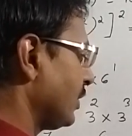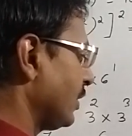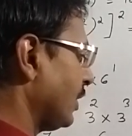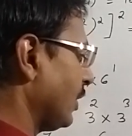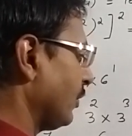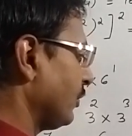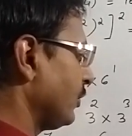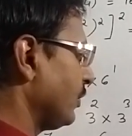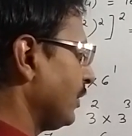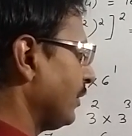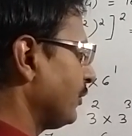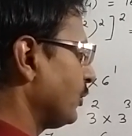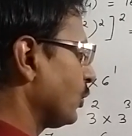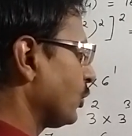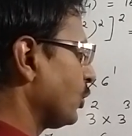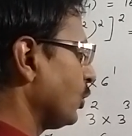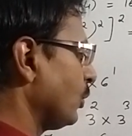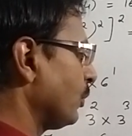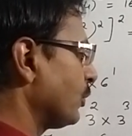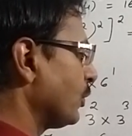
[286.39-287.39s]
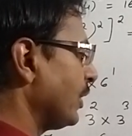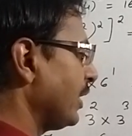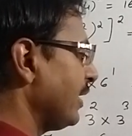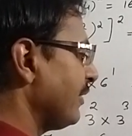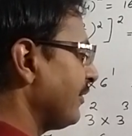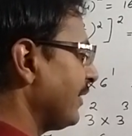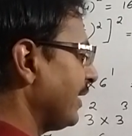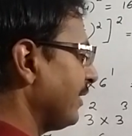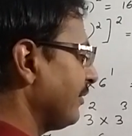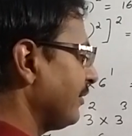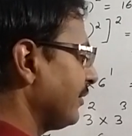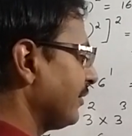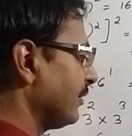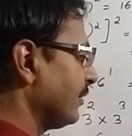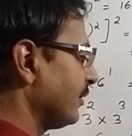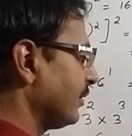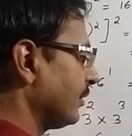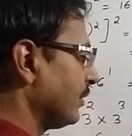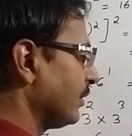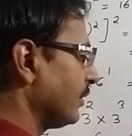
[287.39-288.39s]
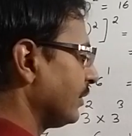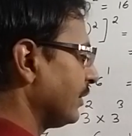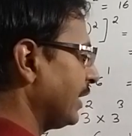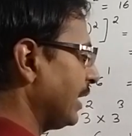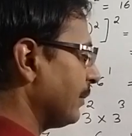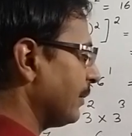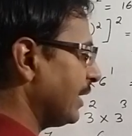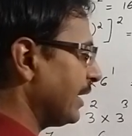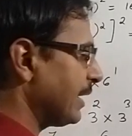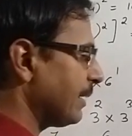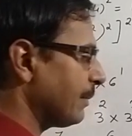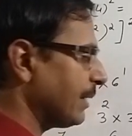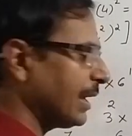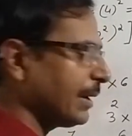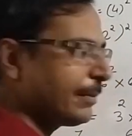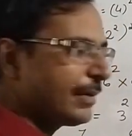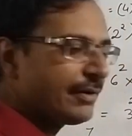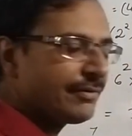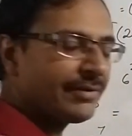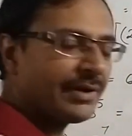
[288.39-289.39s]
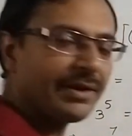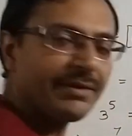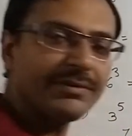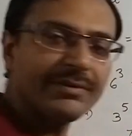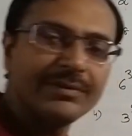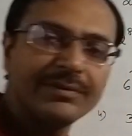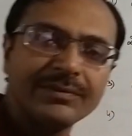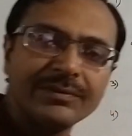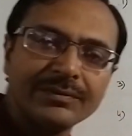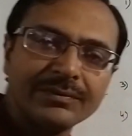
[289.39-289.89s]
Now you have to cube 25, then multiply by 5.